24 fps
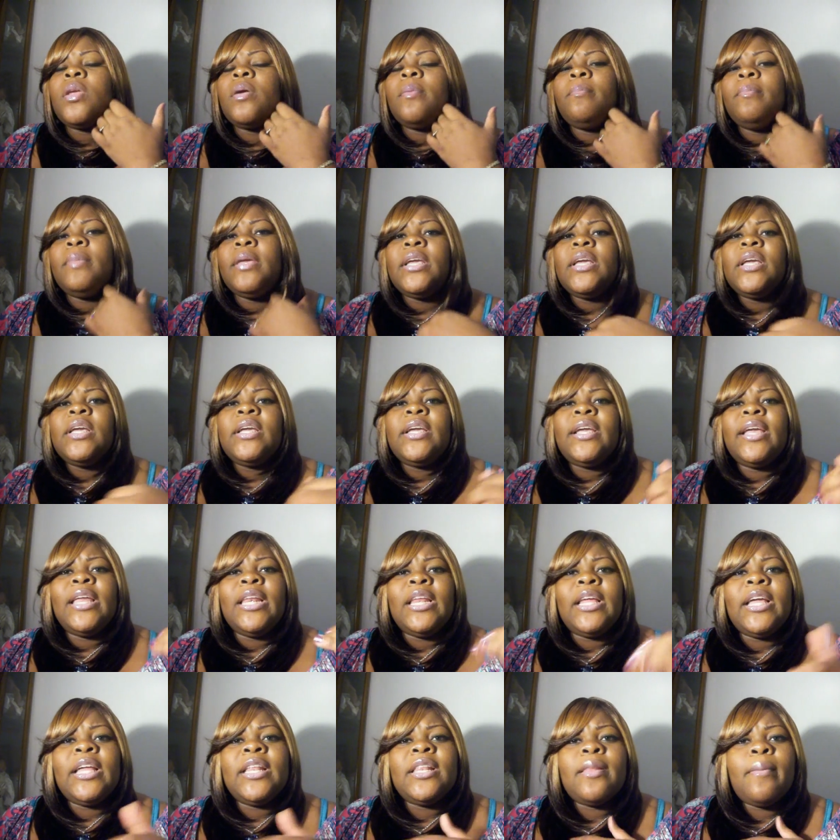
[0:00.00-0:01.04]
me
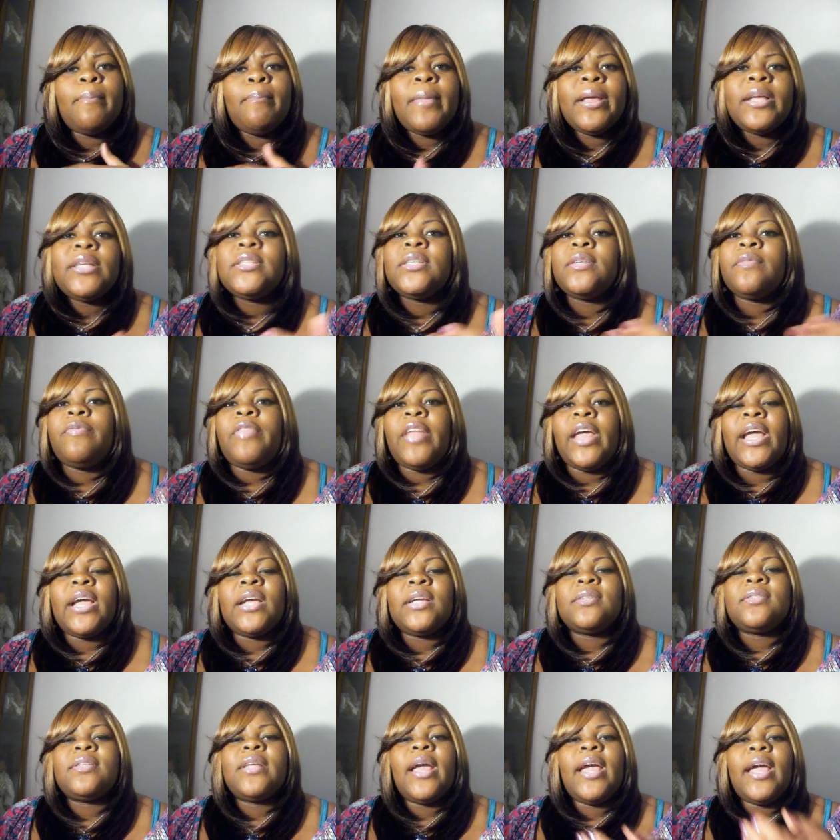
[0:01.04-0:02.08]
getting in the mix of
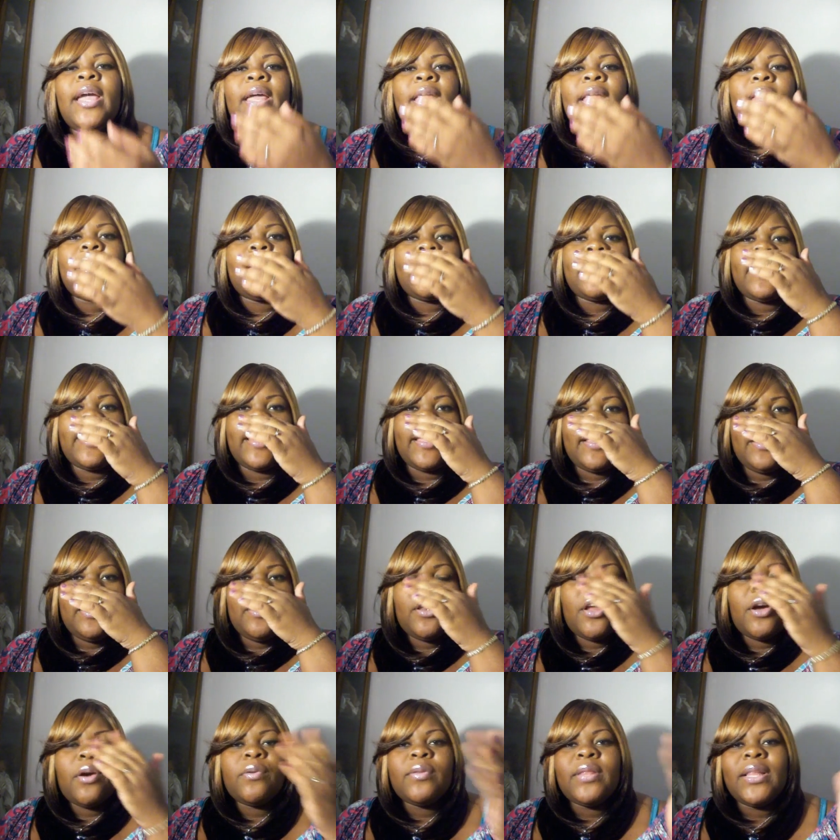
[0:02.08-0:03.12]
things and you
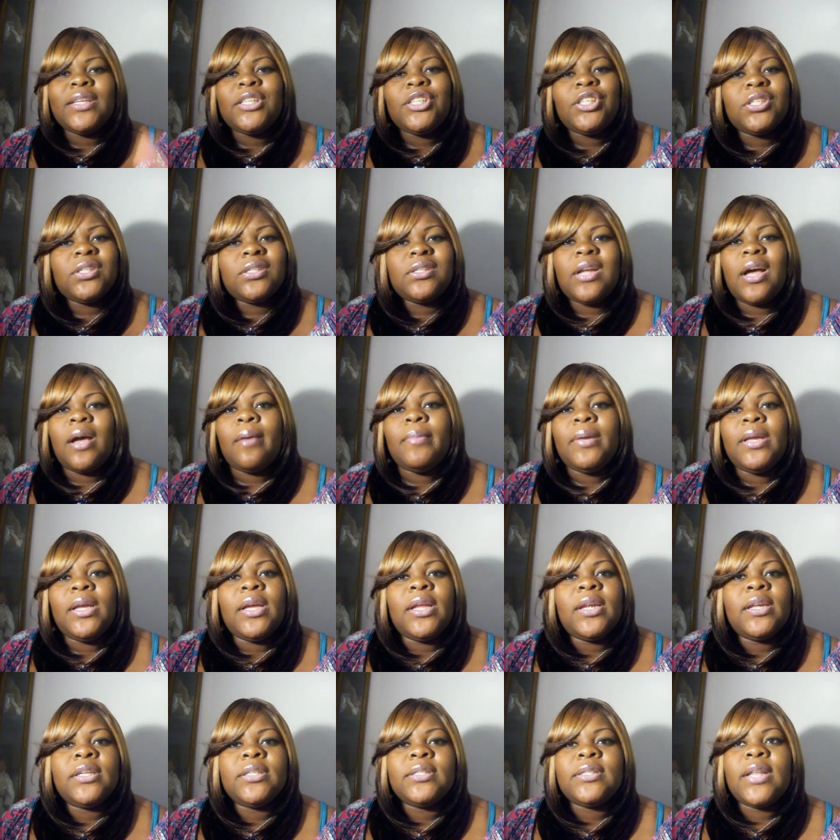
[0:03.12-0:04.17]
know that's just not me
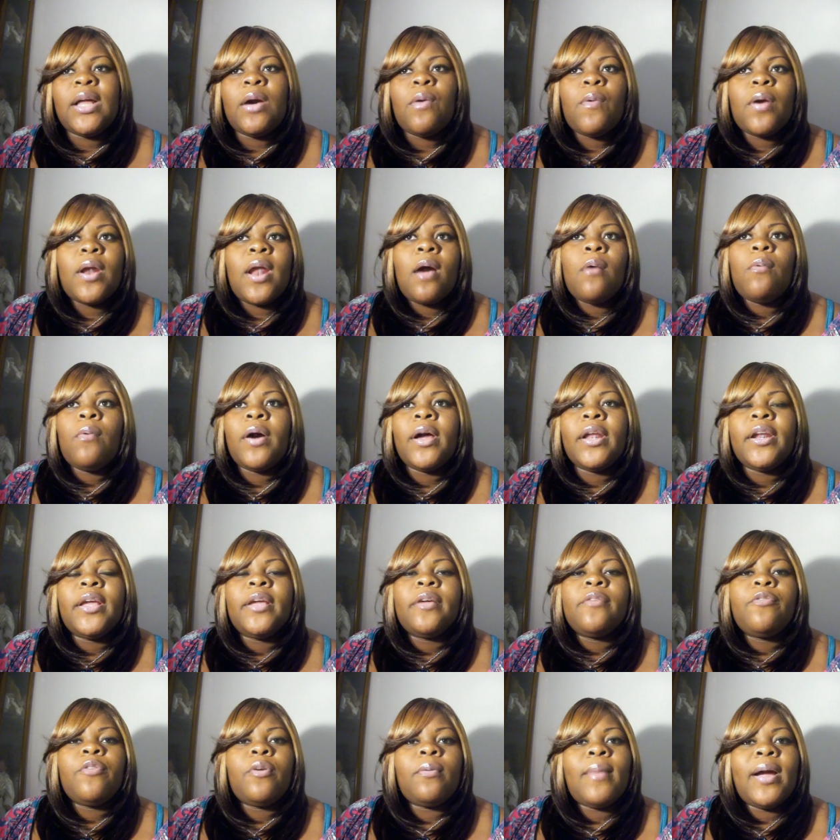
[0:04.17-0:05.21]
and that's not what I
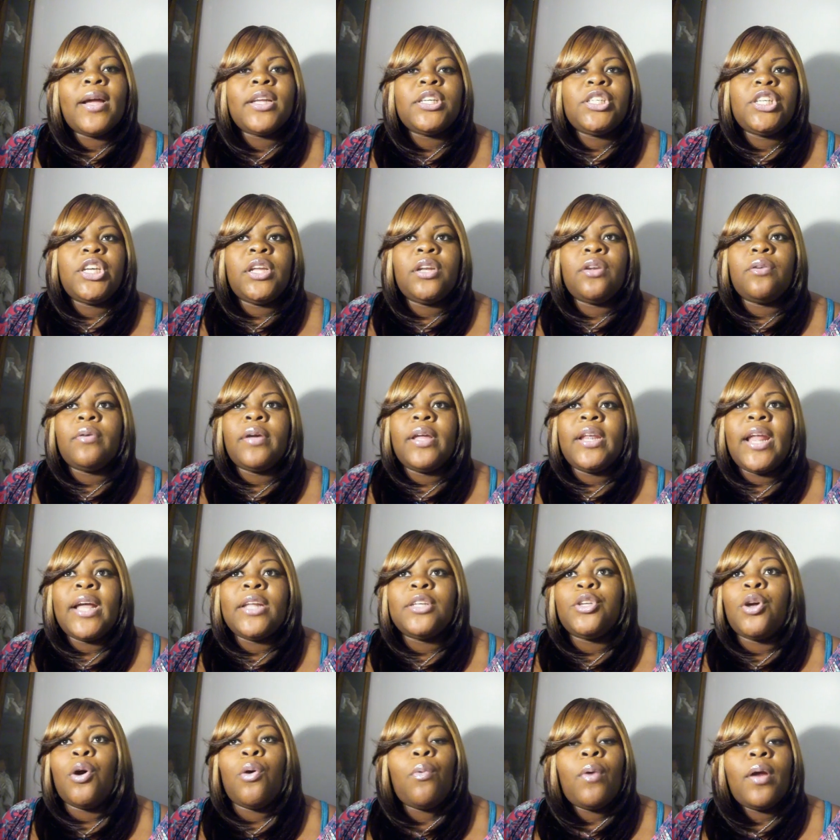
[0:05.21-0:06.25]
wanted for my channel and I
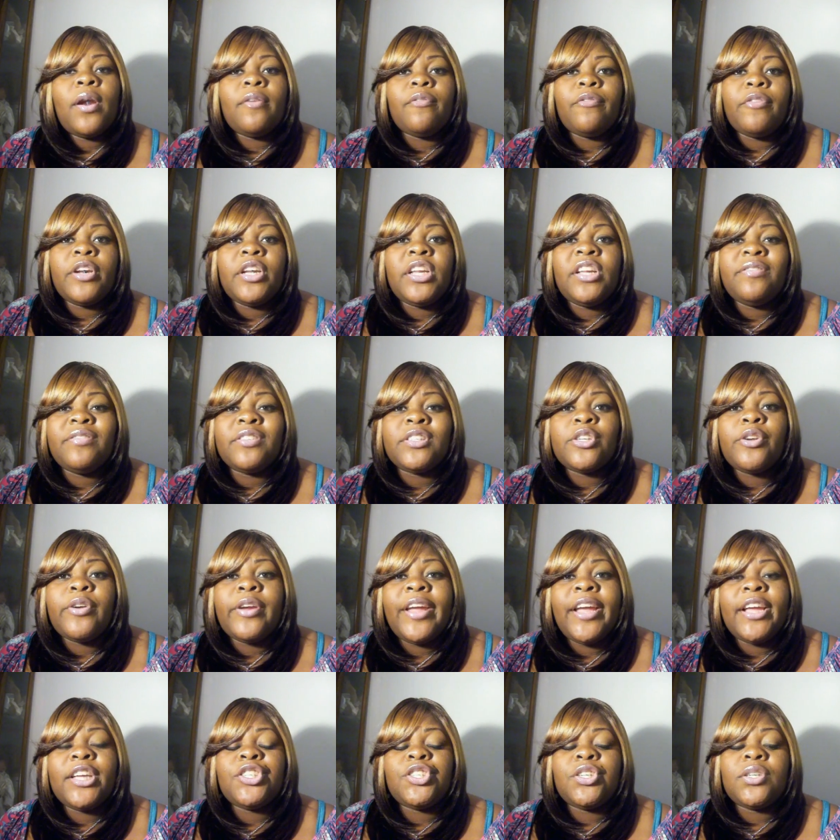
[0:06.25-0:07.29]
don't want it for Divas
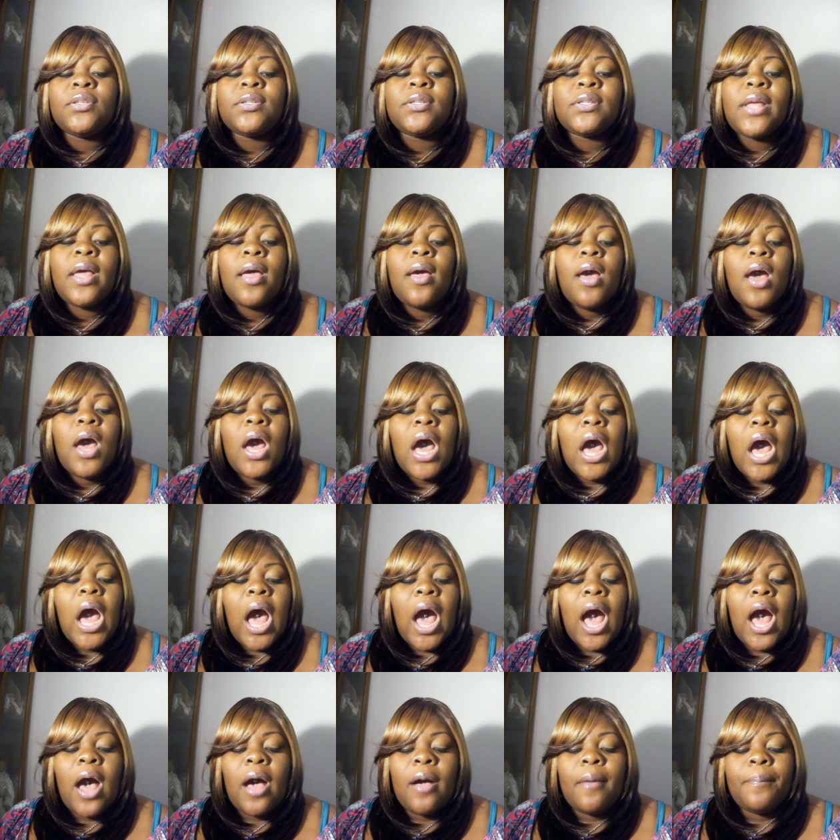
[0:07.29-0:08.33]
Creations
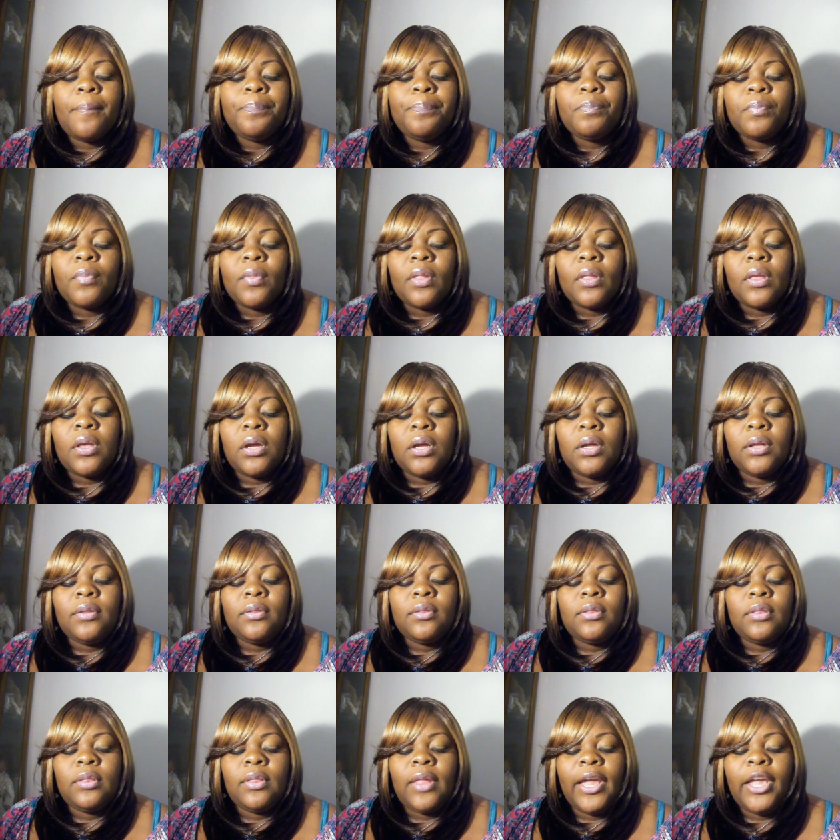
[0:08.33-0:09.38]
um
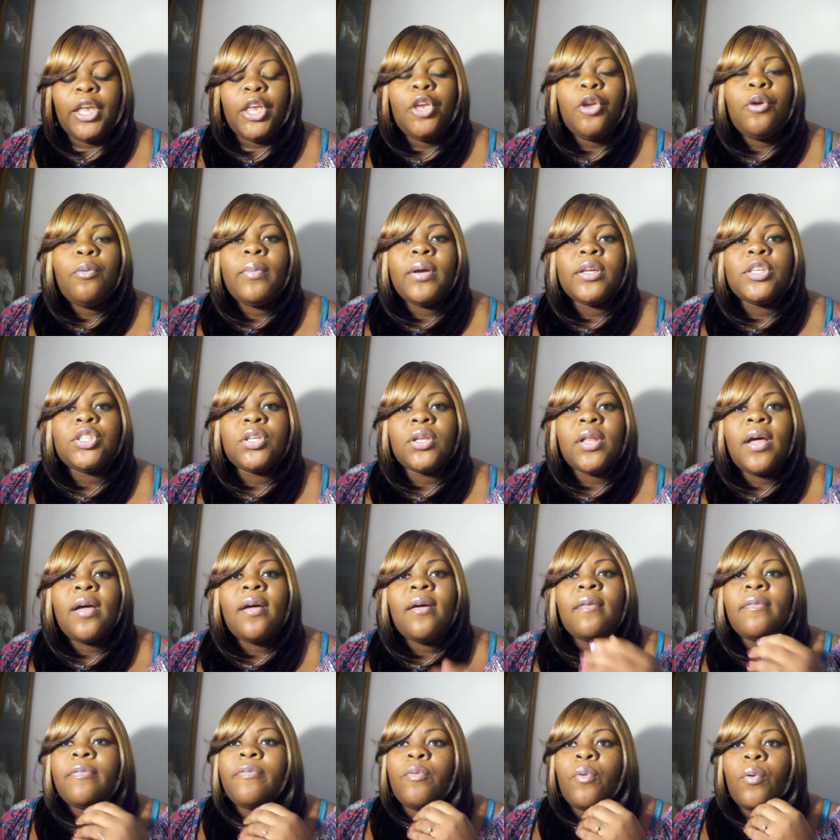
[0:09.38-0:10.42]
thank you much
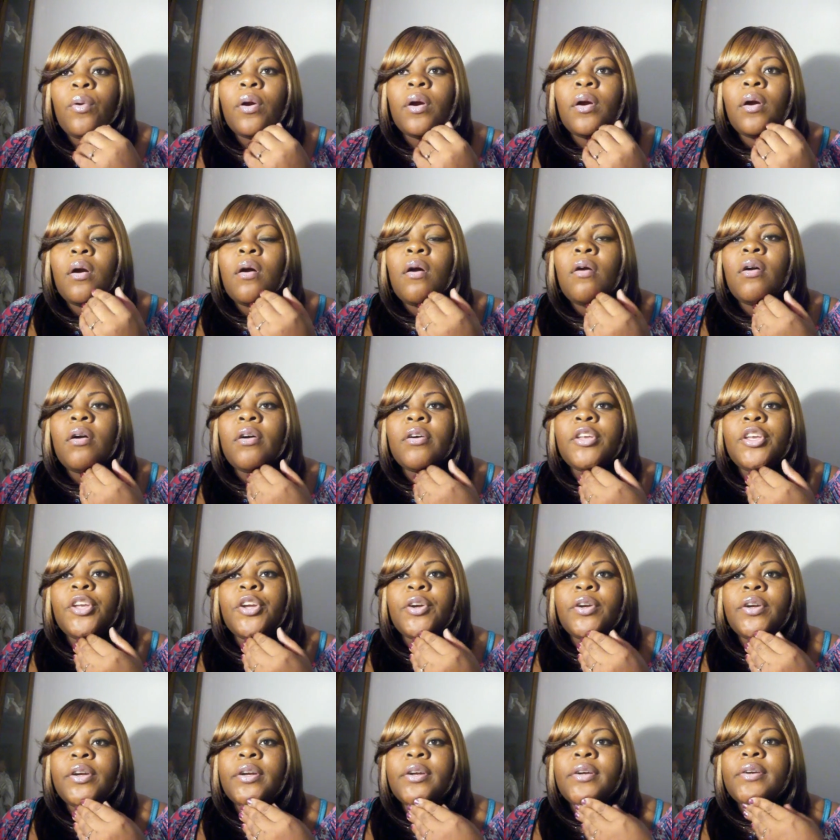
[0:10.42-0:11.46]
love for all
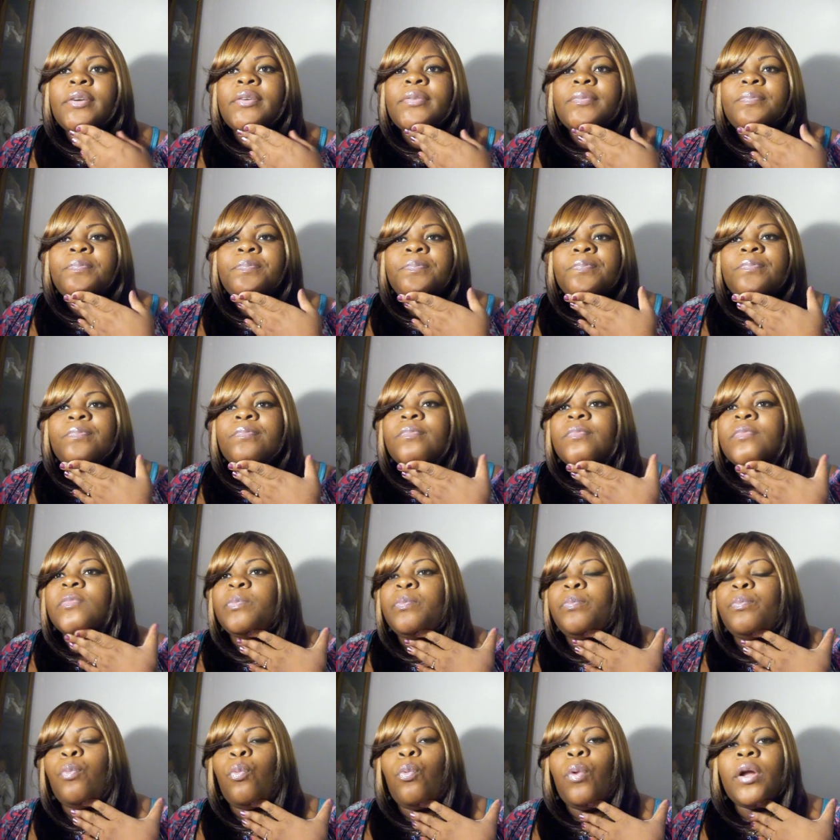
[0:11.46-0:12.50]
your
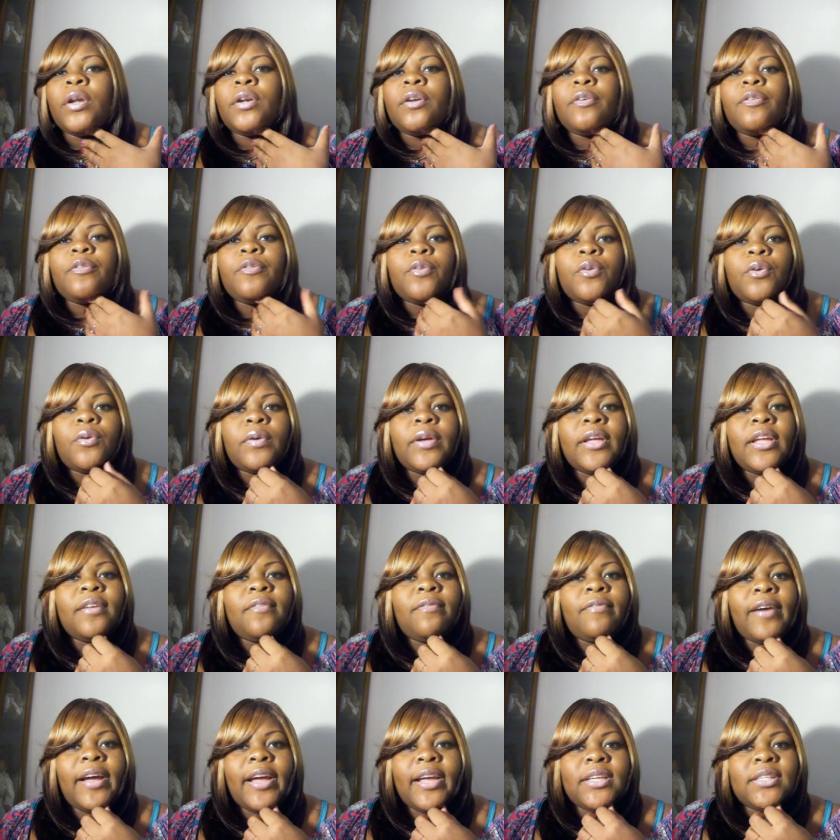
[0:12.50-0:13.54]
wonderful
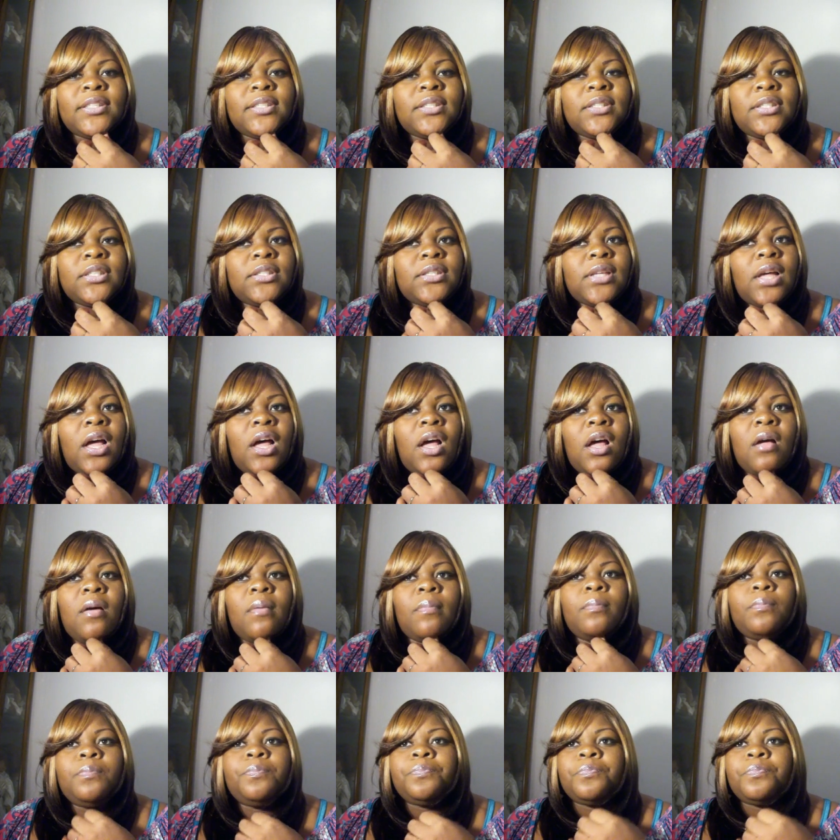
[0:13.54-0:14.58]
advice
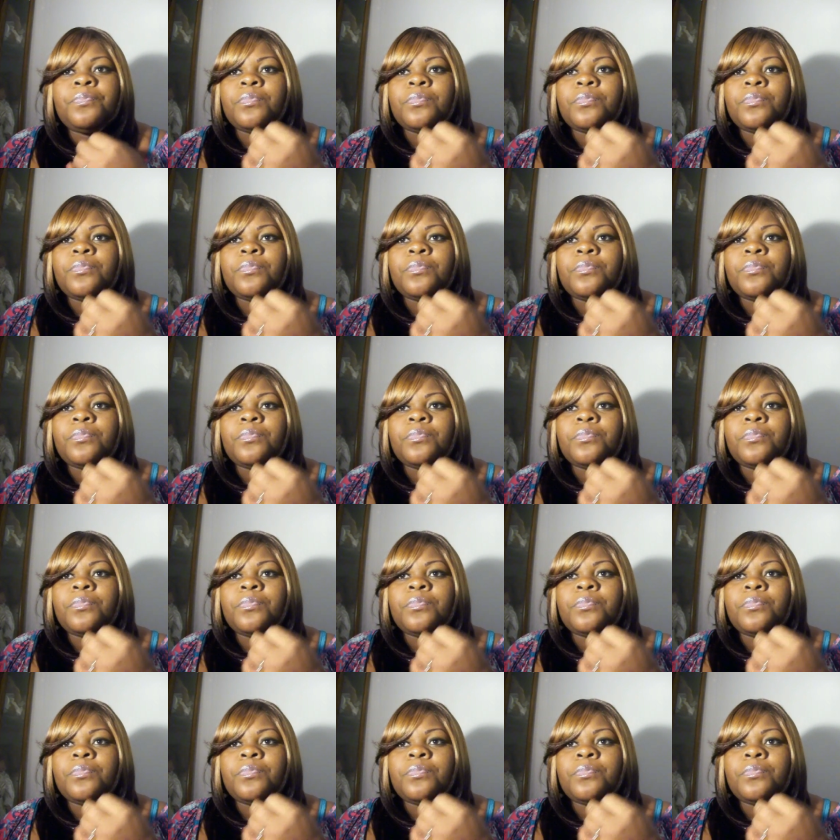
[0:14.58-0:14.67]
um,